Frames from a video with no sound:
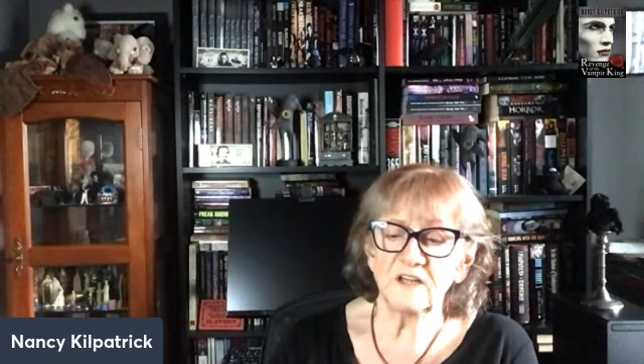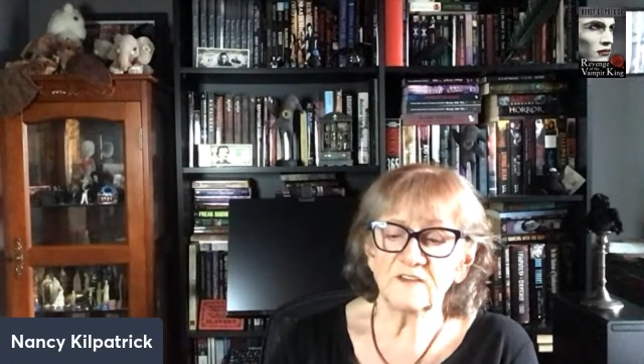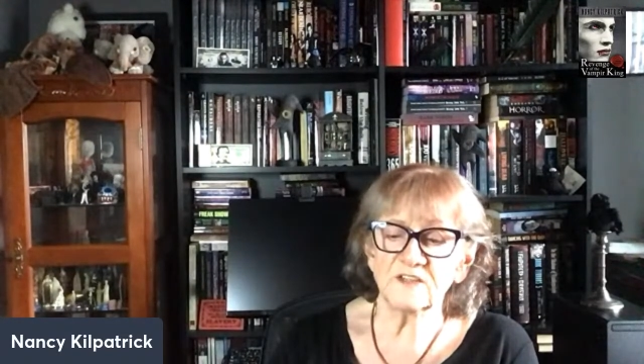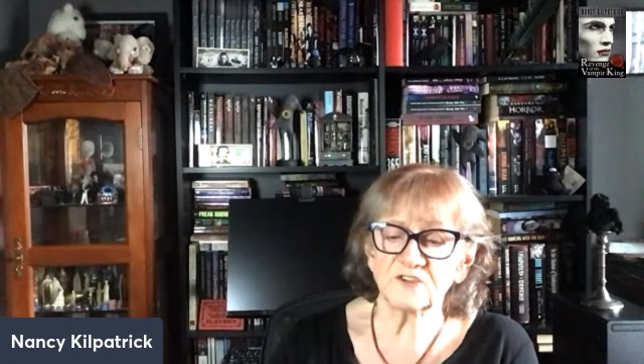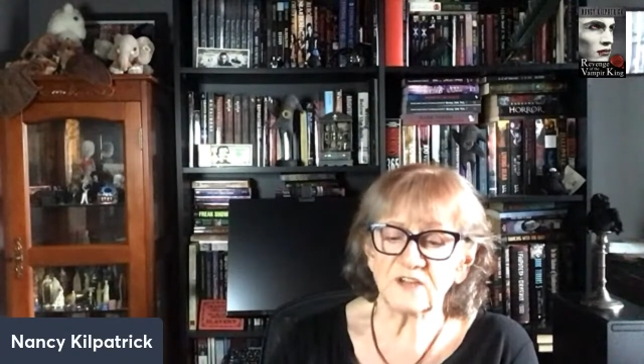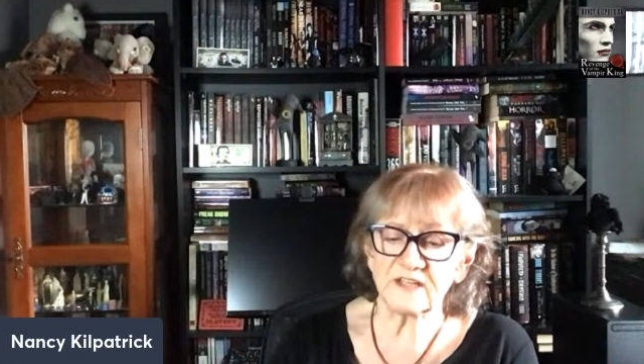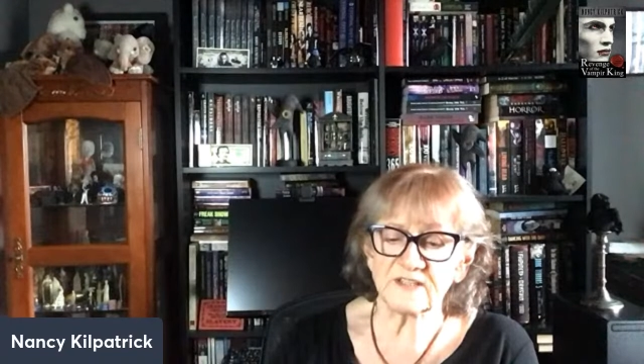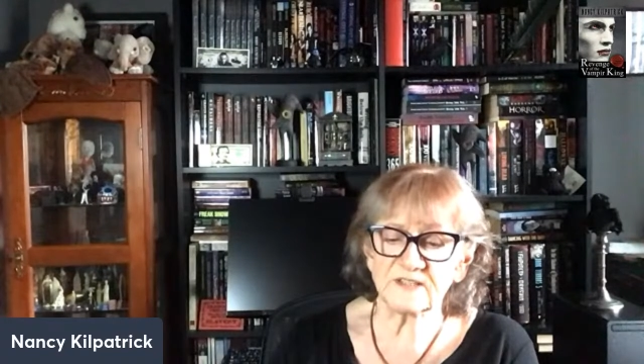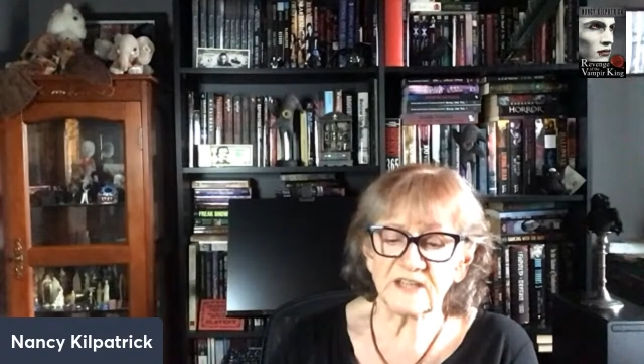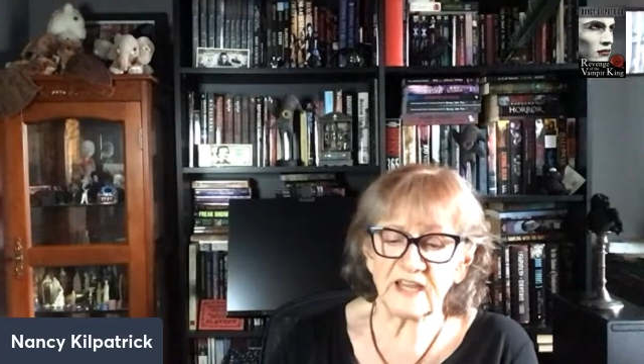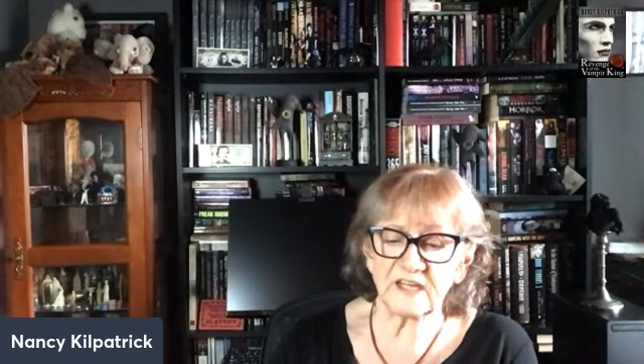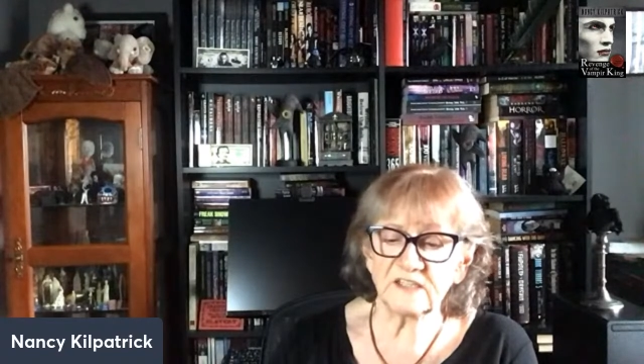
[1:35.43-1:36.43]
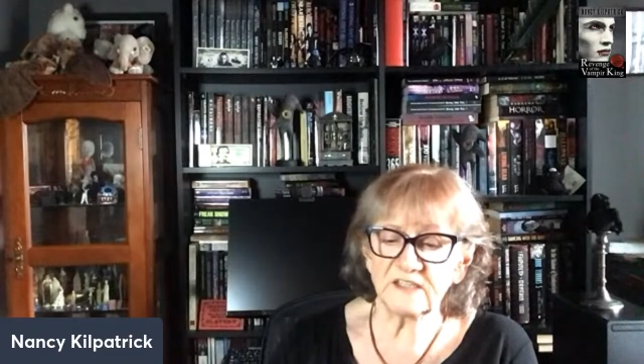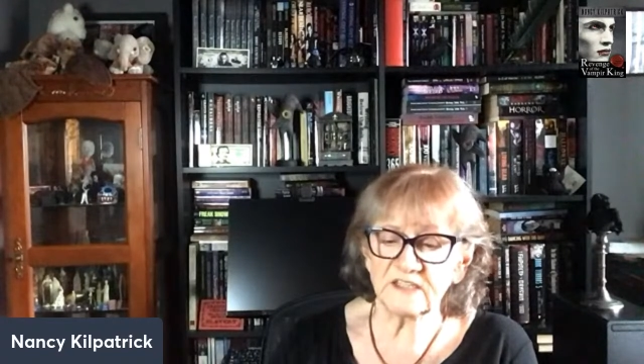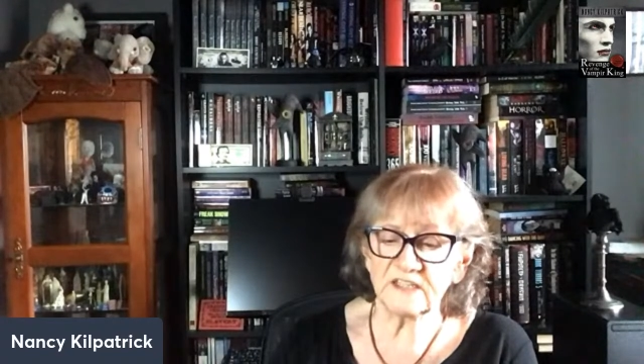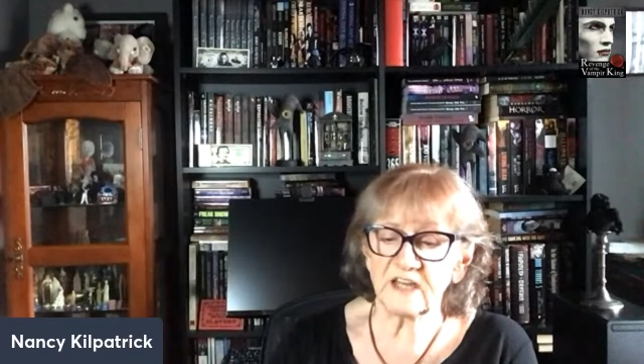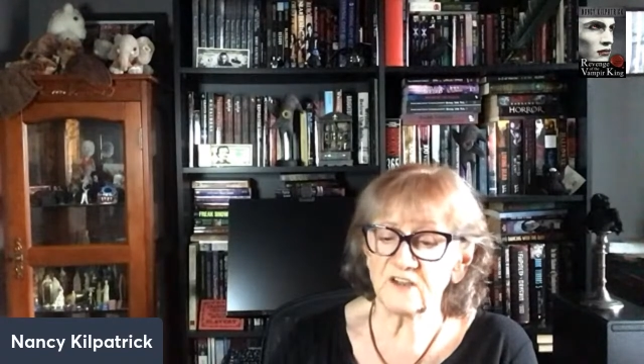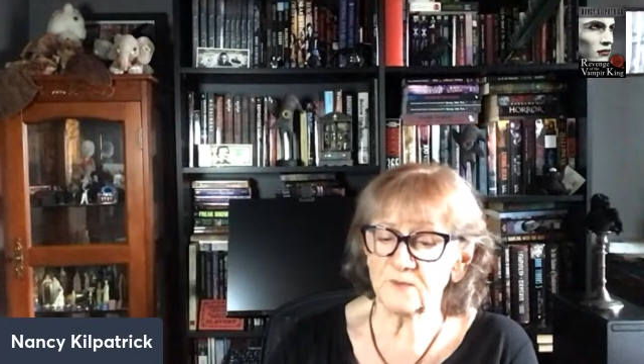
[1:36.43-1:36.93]
the strands dangling
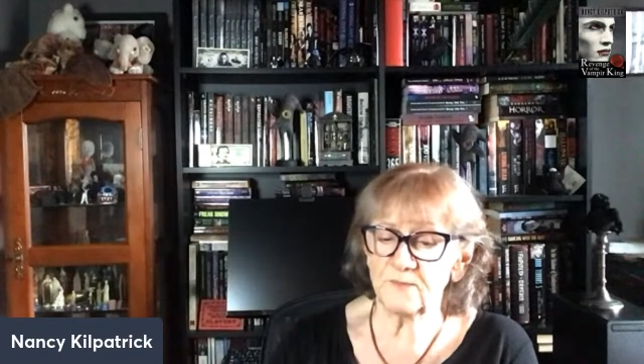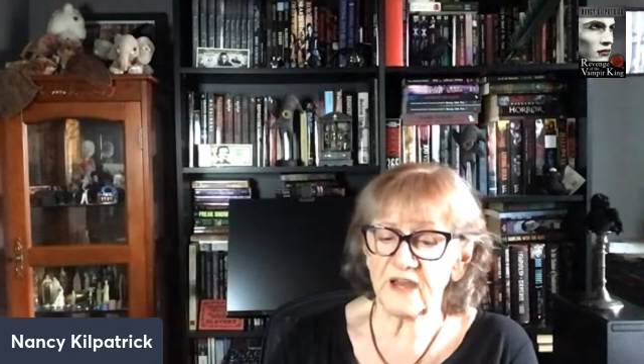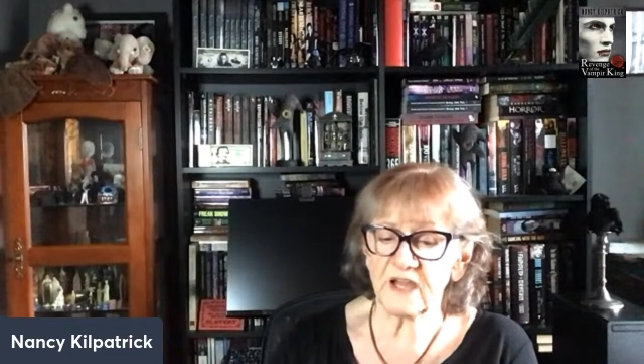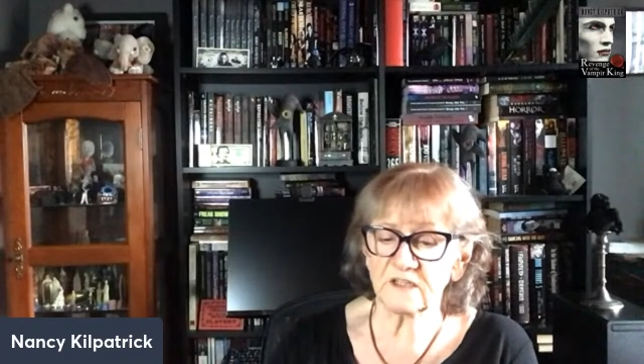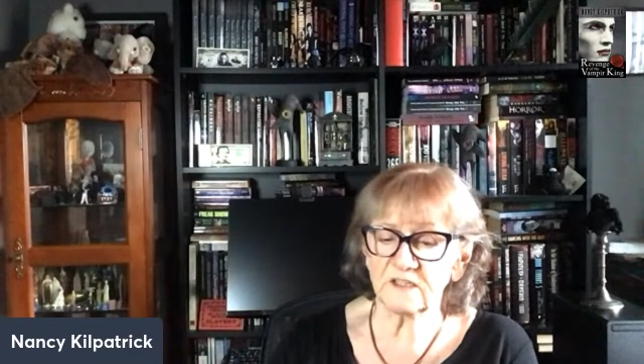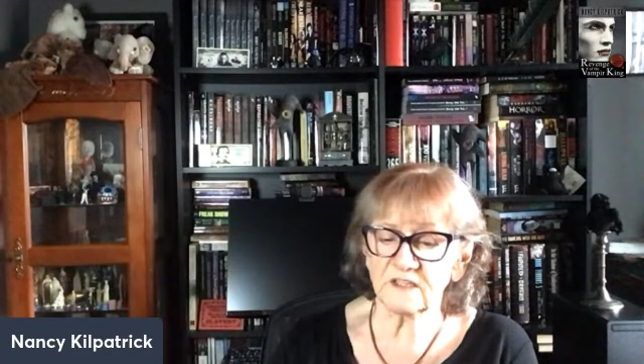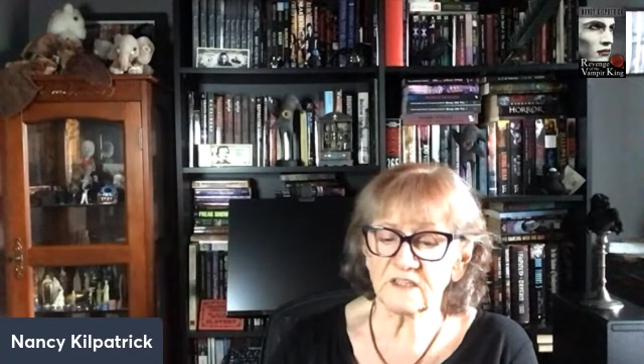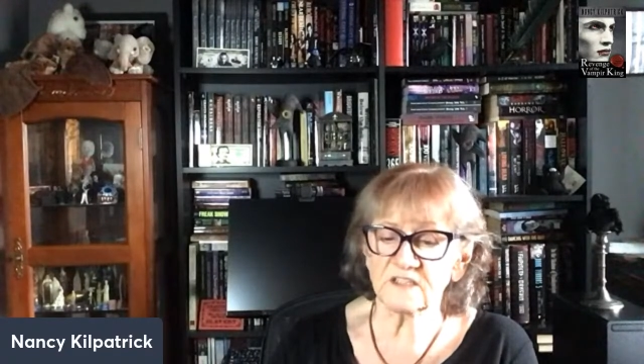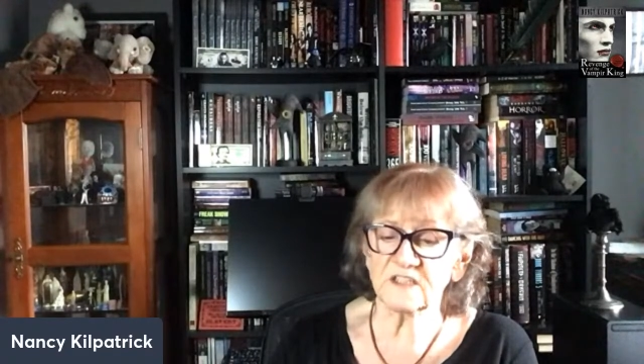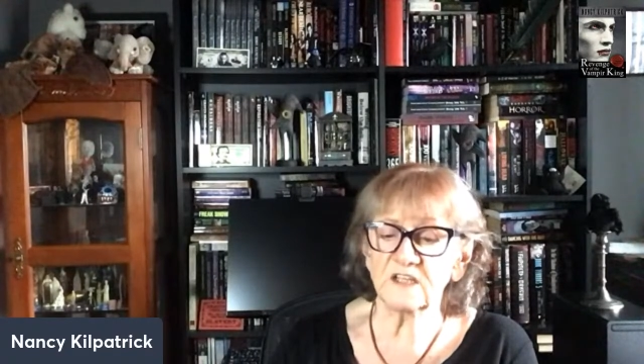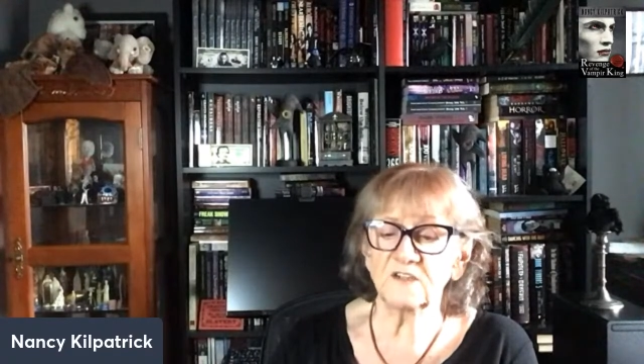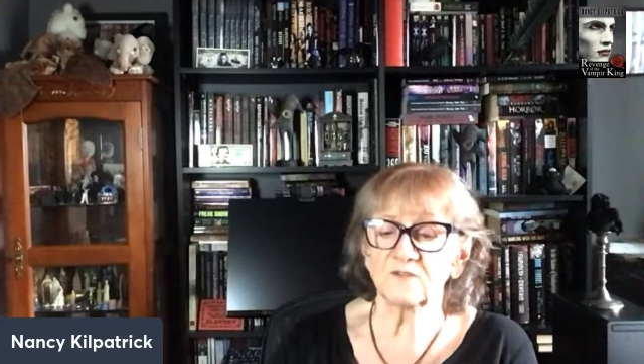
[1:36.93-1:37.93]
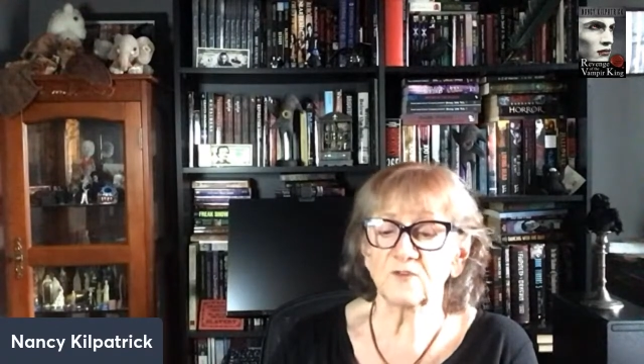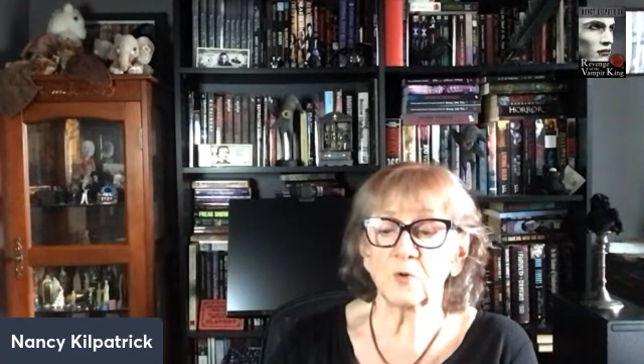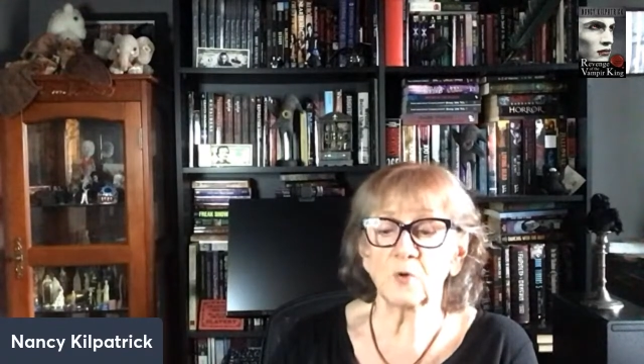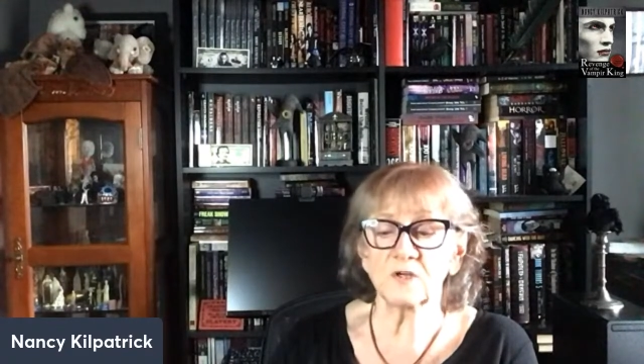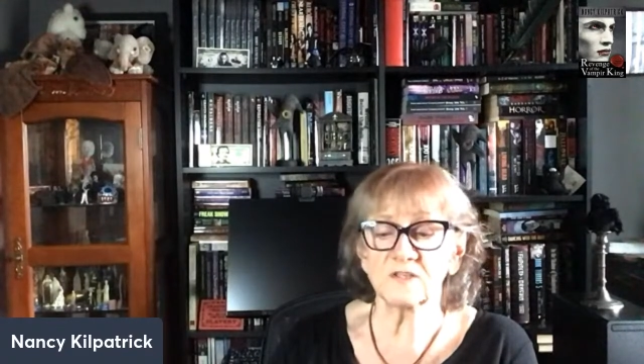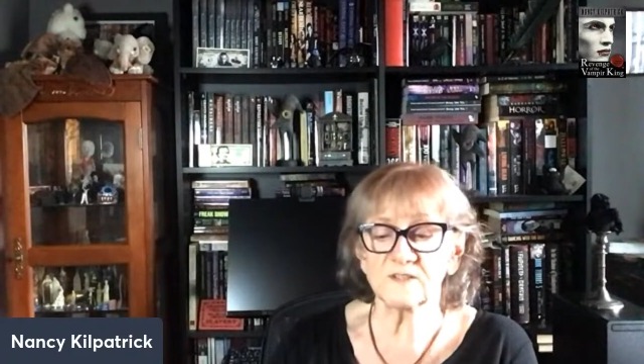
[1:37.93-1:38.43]
down the back like the tail of a
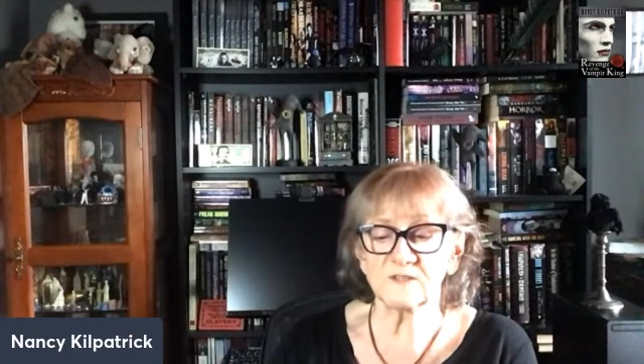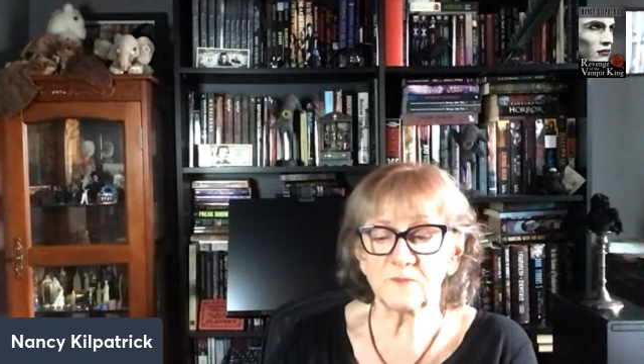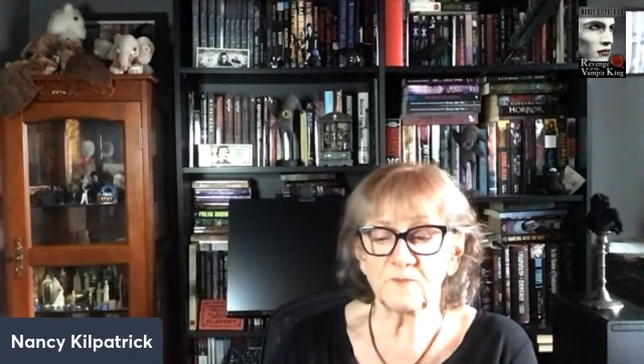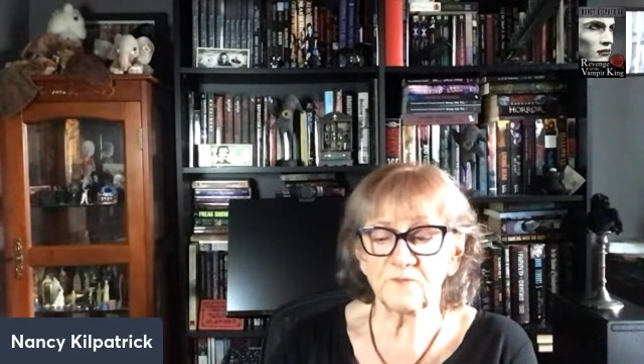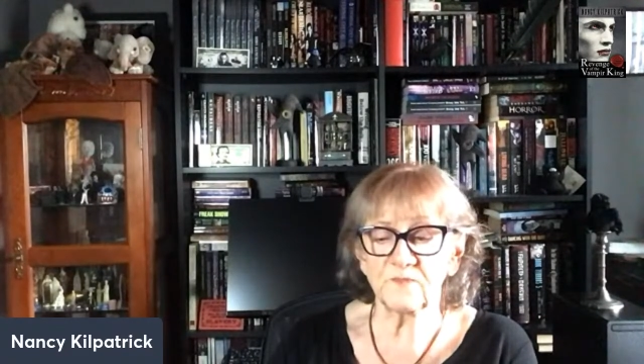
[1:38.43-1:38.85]
horse.